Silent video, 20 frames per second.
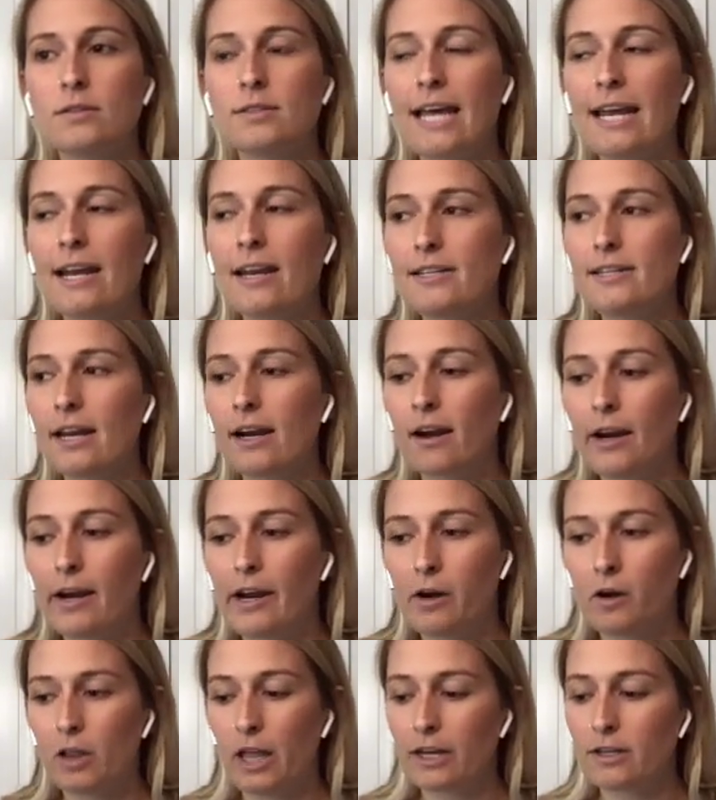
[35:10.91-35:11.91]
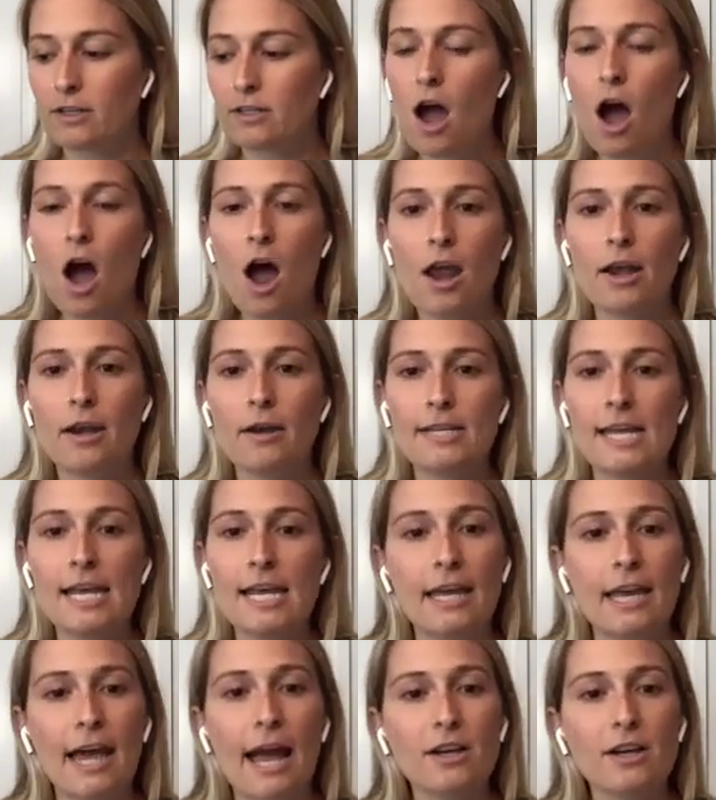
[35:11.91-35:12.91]
sedentary or like not
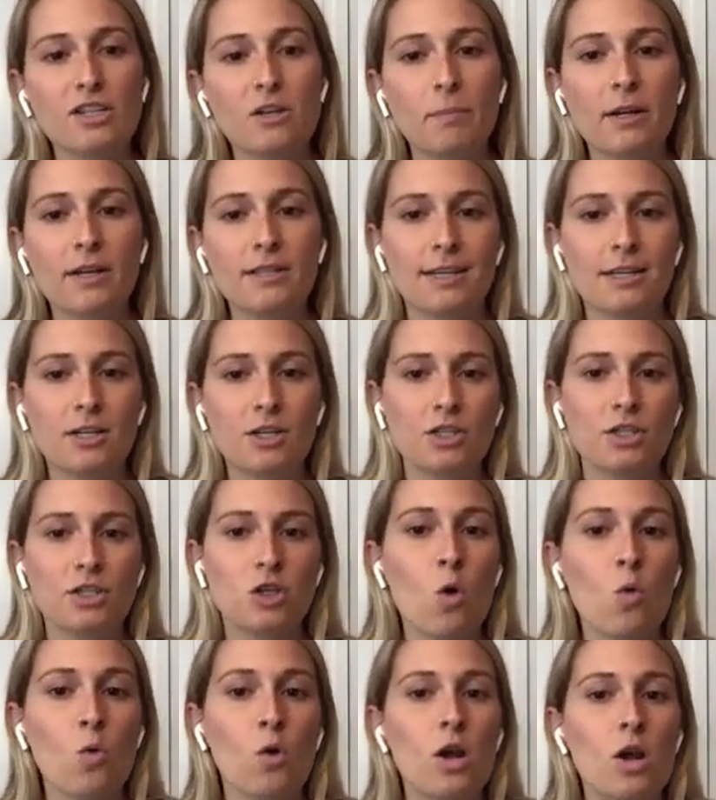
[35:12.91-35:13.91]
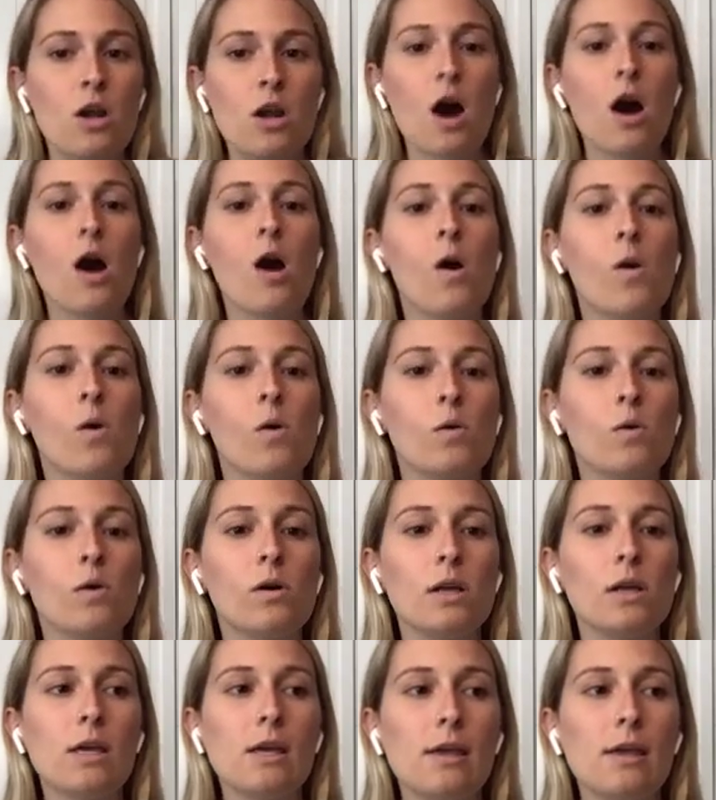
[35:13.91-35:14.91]
taking action because they just don't know.